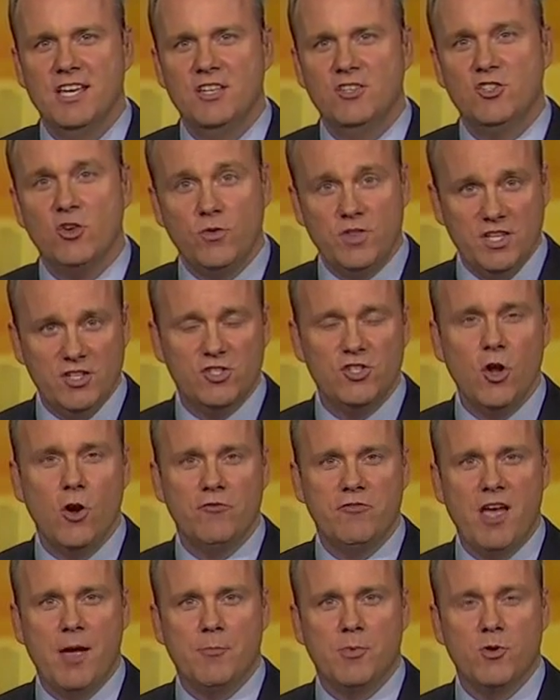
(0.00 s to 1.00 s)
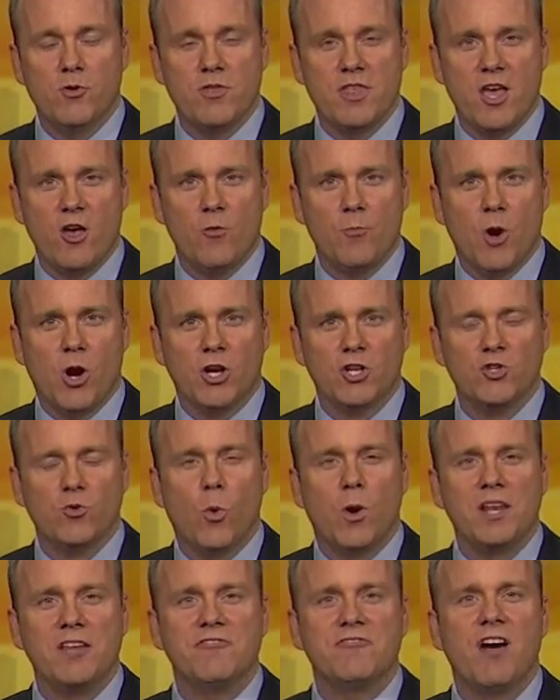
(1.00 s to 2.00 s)
So this November, they'll mark
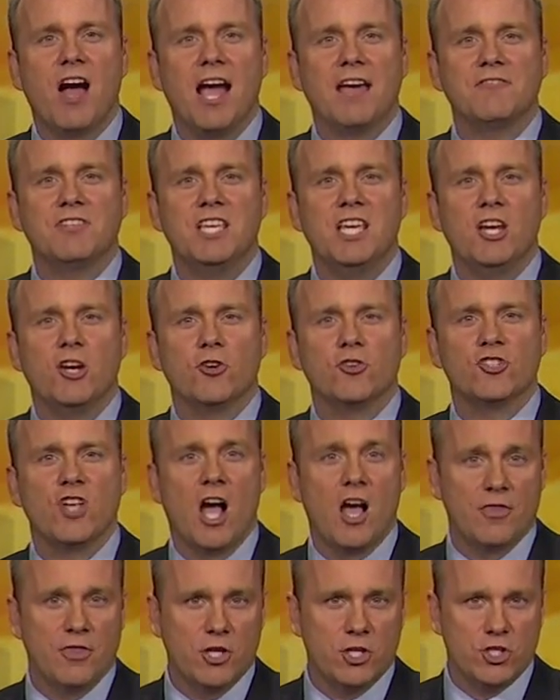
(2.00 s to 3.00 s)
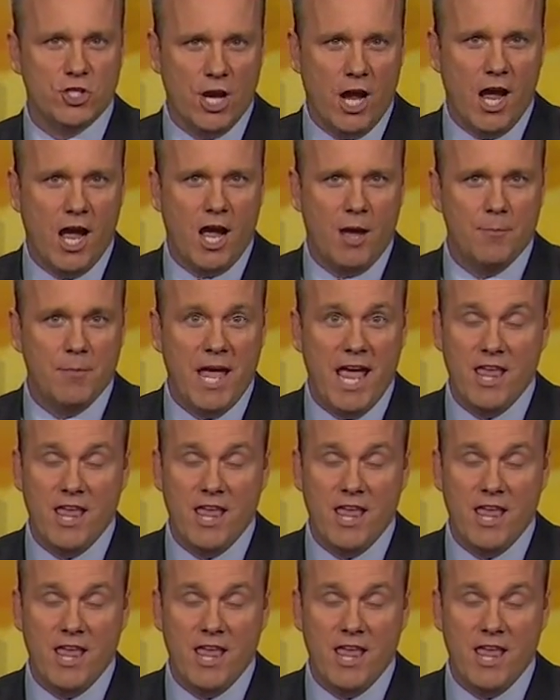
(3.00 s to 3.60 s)
25 years on the job,